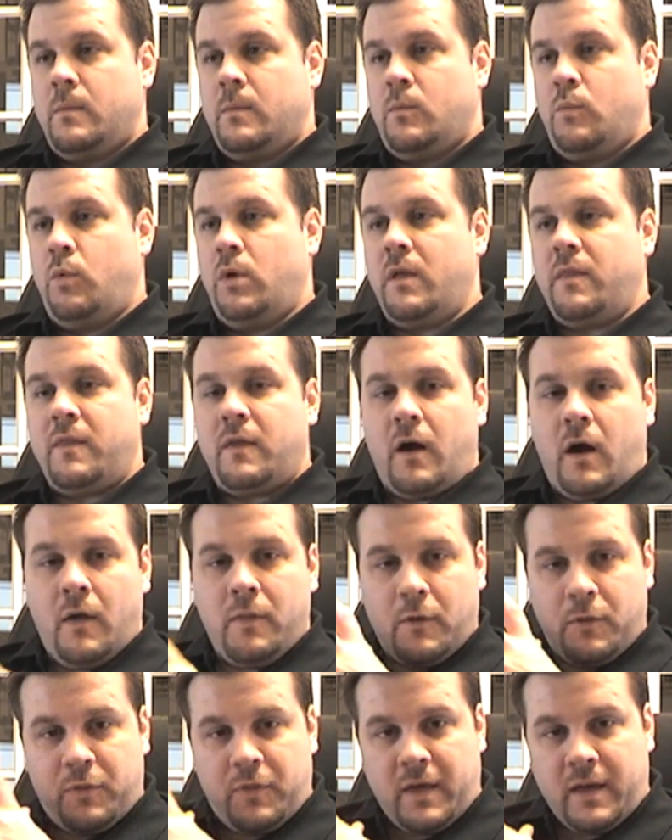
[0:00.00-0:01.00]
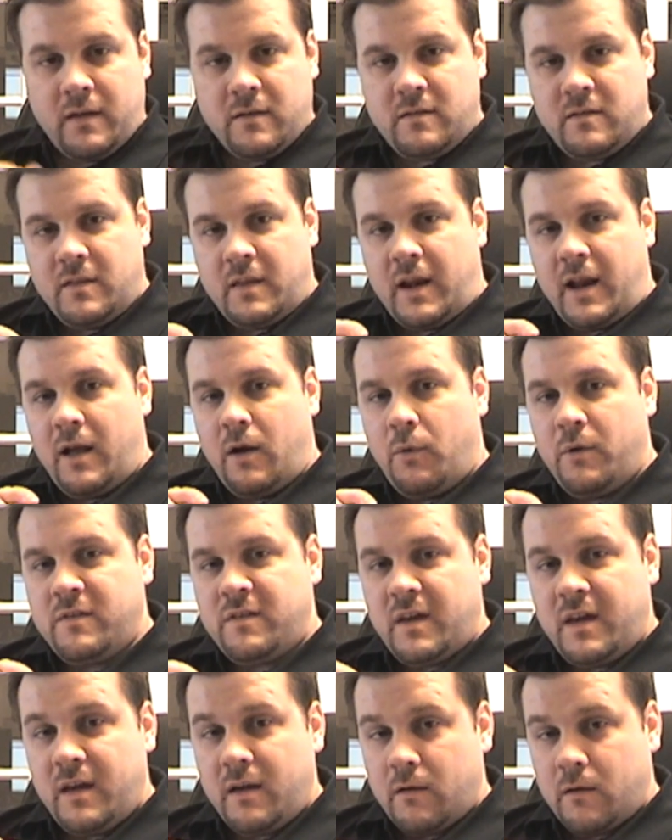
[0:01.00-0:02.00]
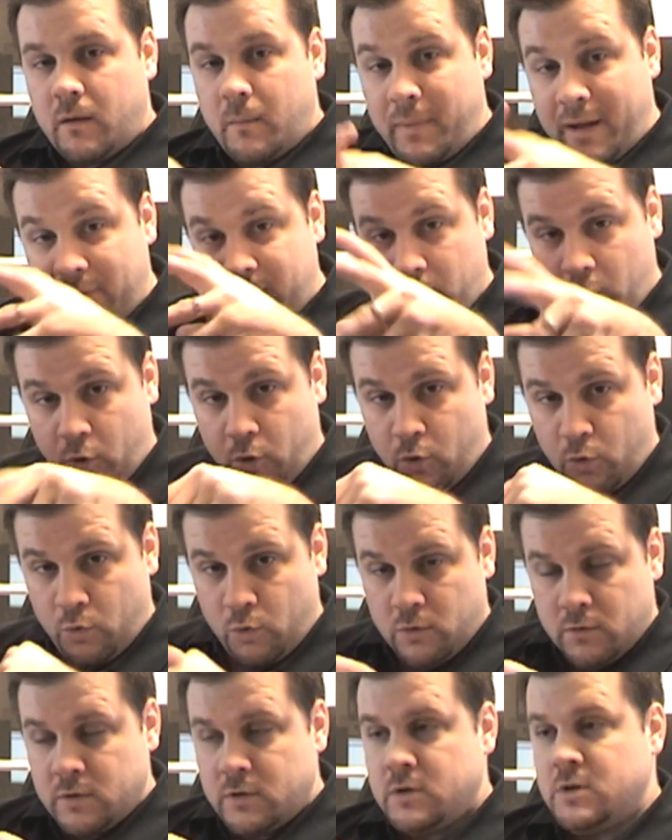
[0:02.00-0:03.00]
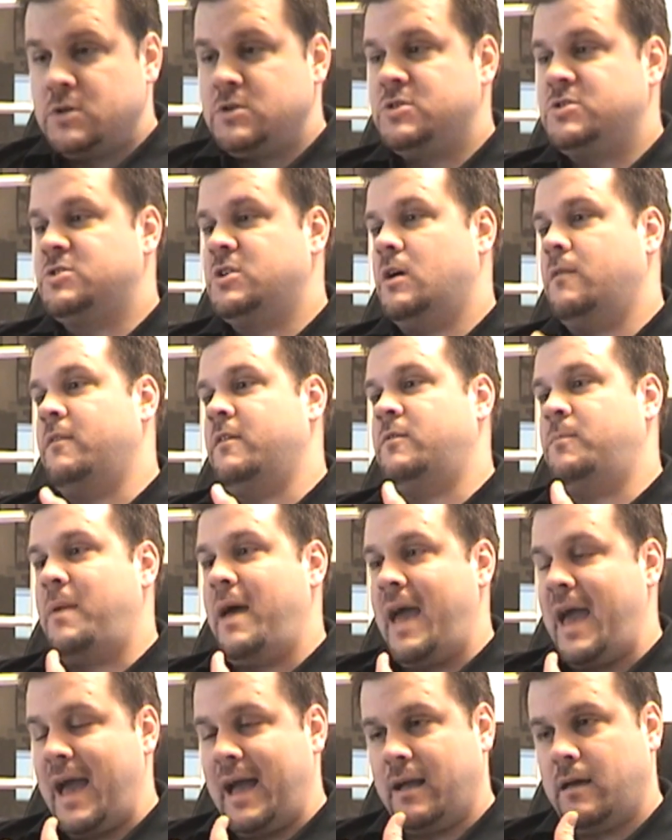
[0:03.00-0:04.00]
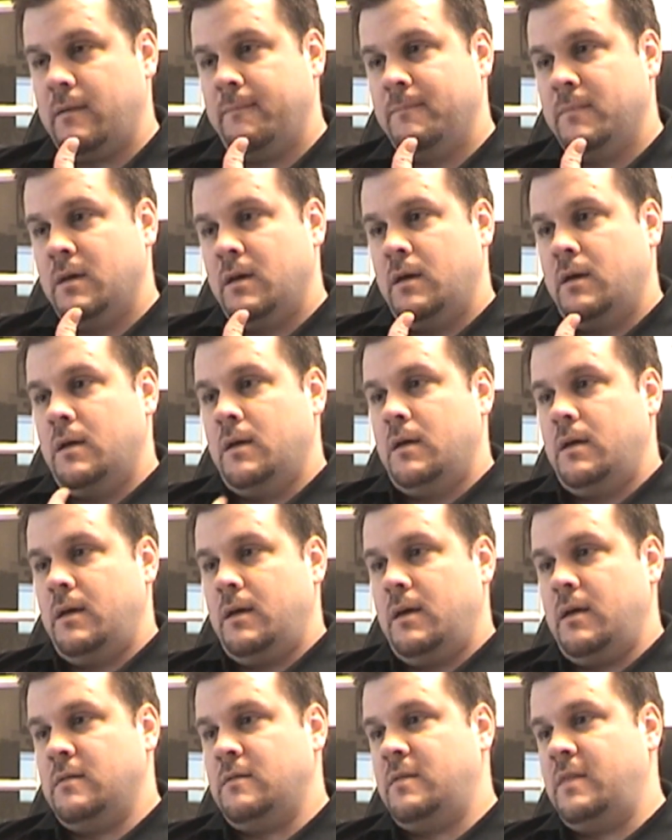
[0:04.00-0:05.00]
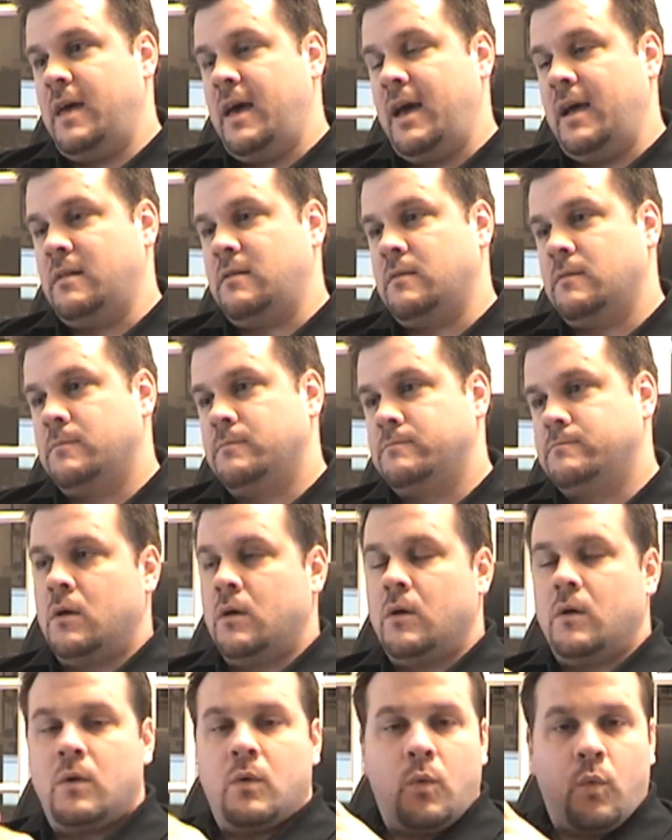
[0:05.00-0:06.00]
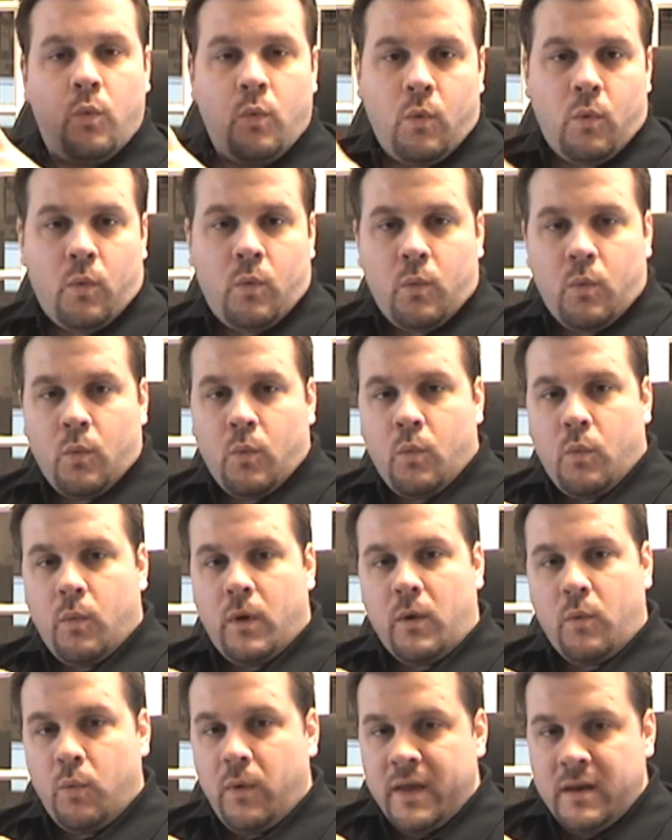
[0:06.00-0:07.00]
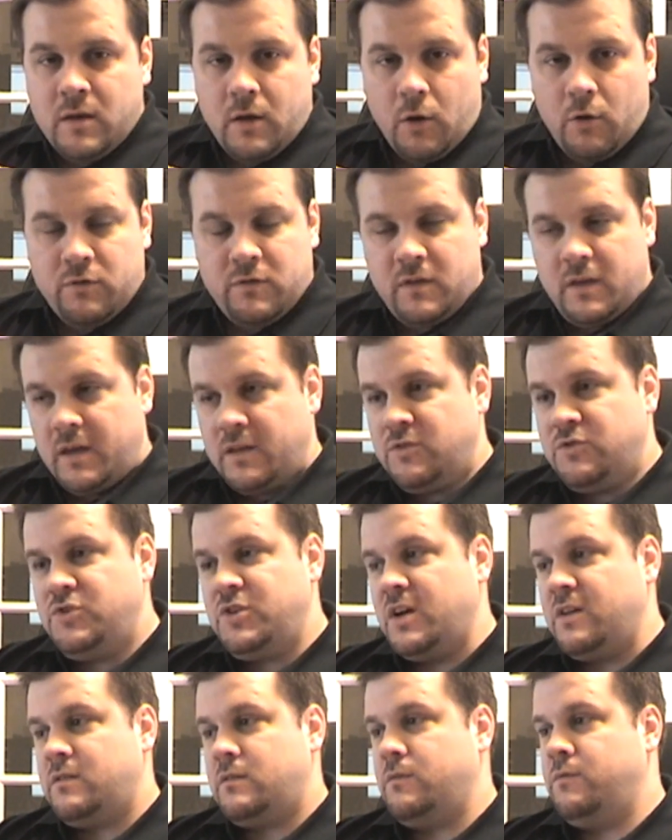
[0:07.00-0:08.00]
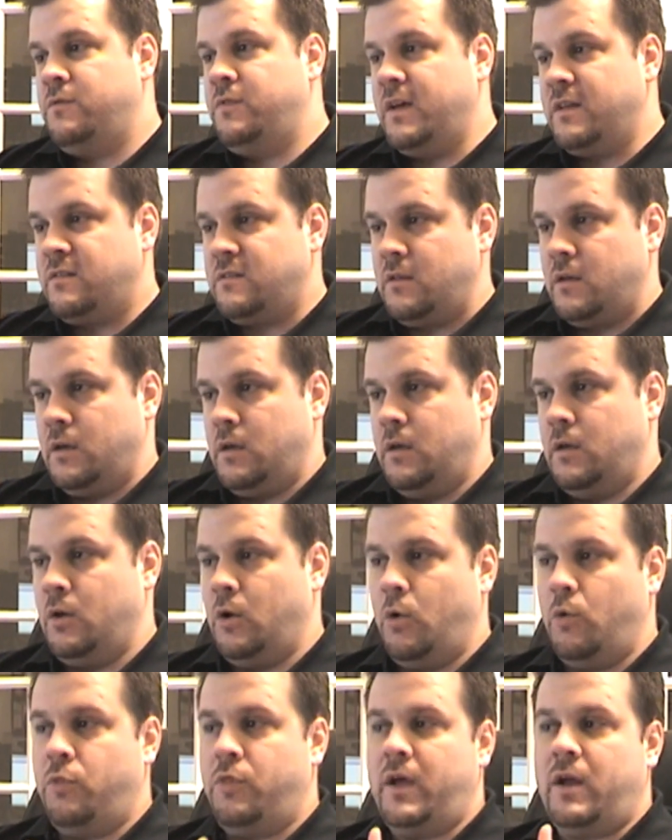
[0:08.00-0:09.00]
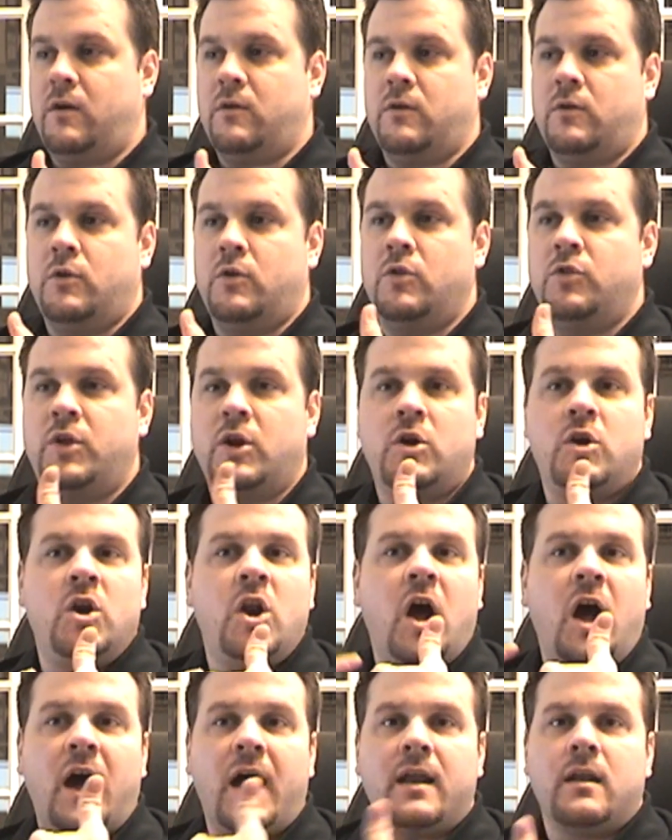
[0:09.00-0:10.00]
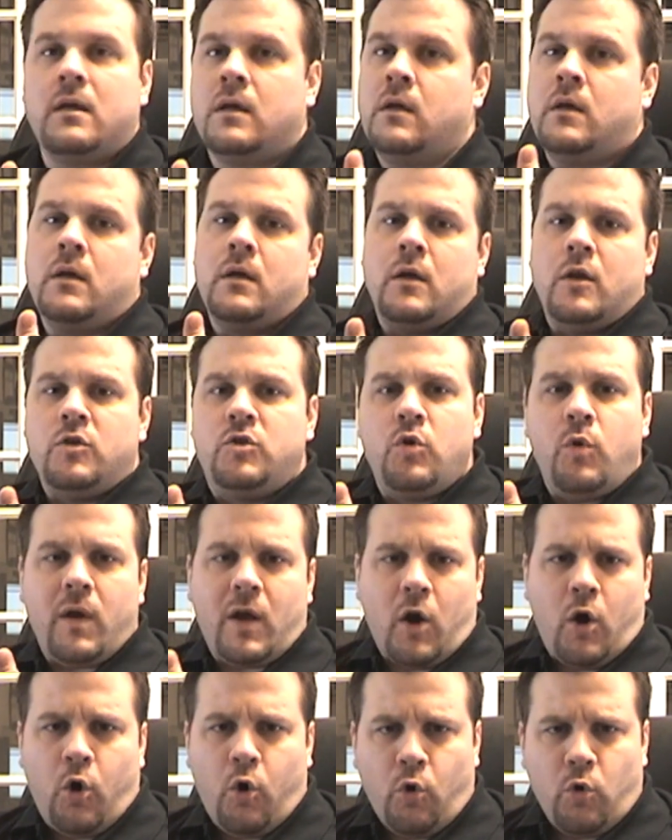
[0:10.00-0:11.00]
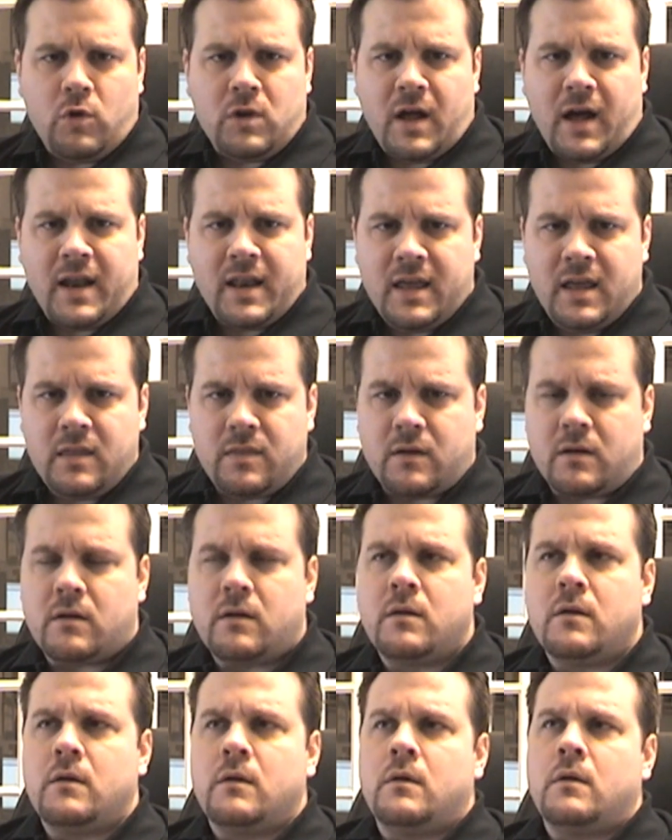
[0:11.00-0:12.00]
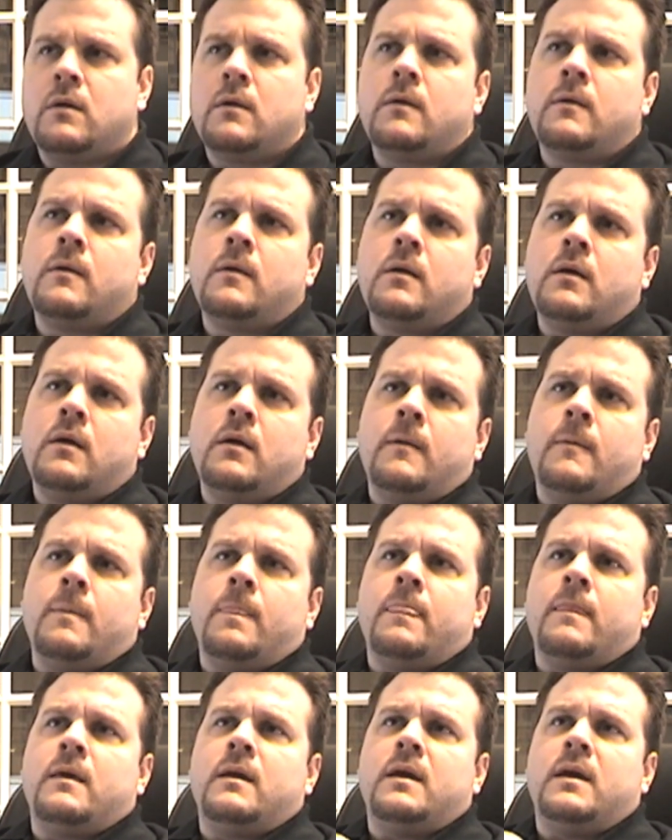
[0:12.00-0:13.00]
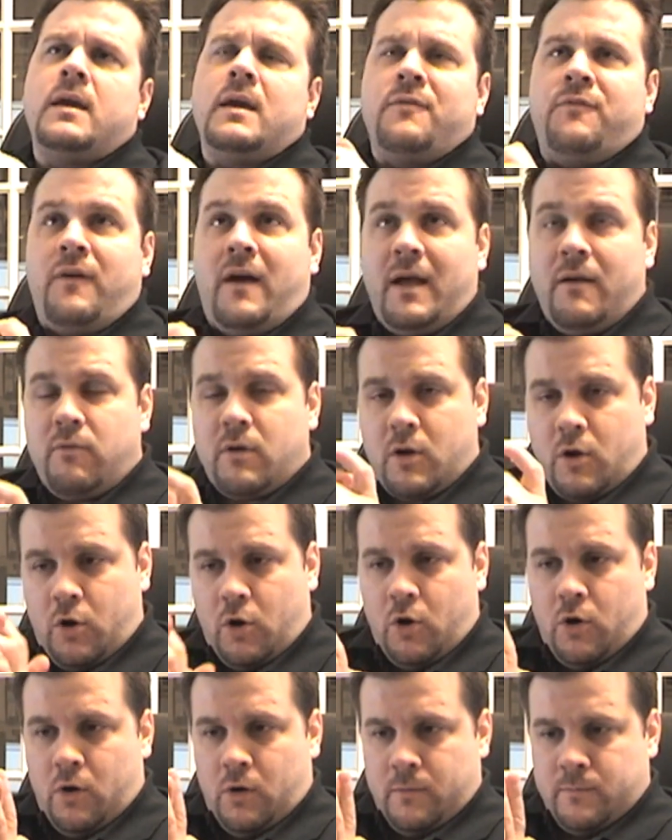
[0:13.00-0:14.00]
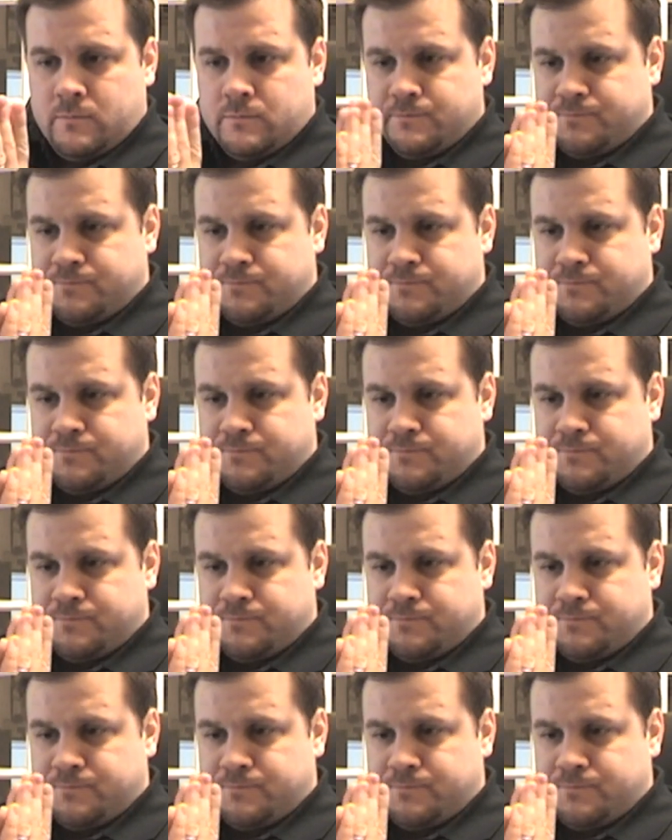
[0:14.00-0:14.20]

One of the other things that I always hear about the whole service pack is that, well, Windows is just Vista. You know, they're not doing a whole lot either. If I recall,